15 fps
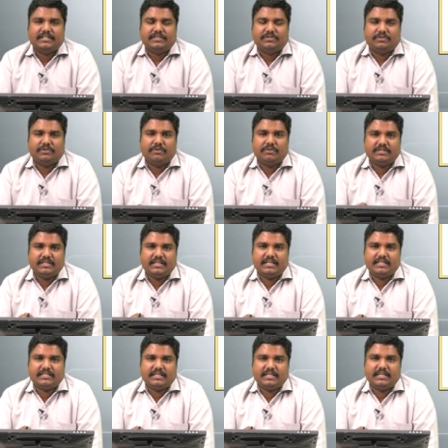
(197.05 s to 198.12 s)
so through
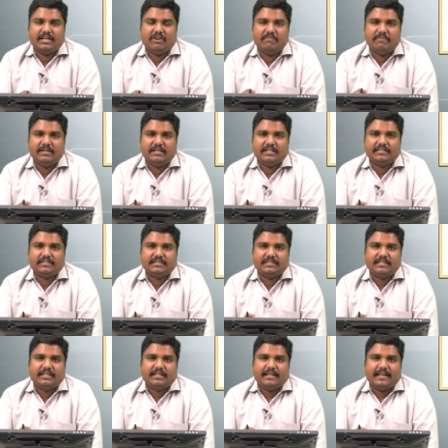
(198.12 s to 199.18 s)
GST government is
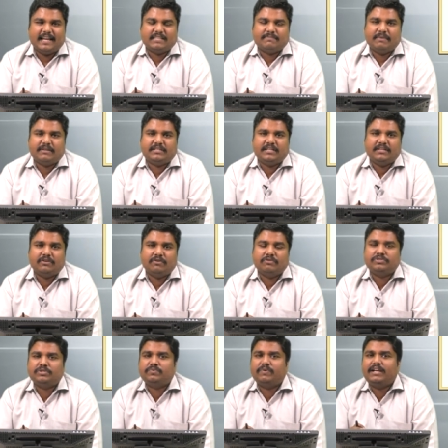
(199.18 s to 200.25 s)
expecting
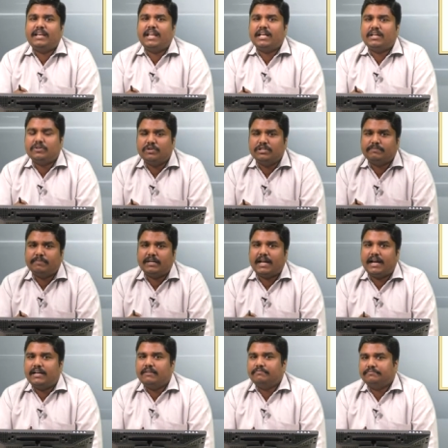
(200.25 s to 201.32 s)
close to 12 lakh crores per
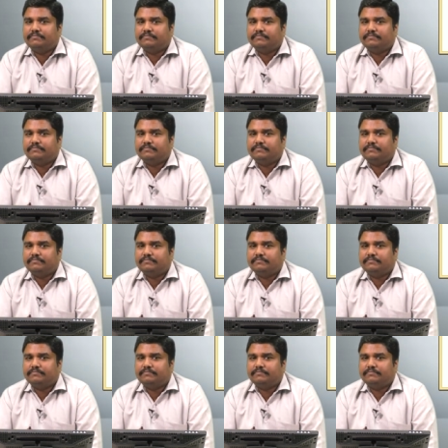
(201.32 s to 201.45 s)
annum